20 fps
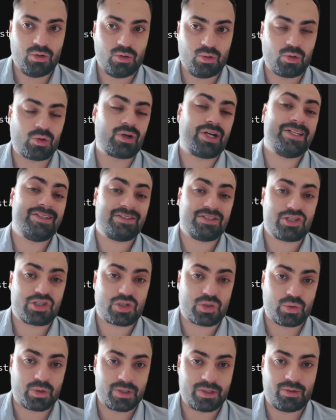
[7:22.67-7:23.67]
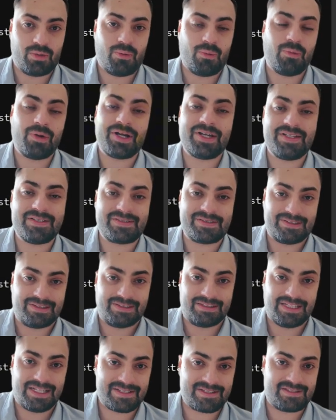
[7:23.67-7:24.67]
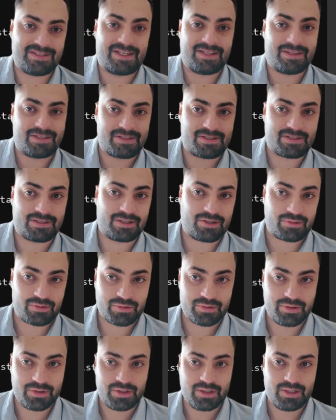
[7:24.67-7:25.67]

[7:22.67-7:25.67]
or enter short when it's less than the slow.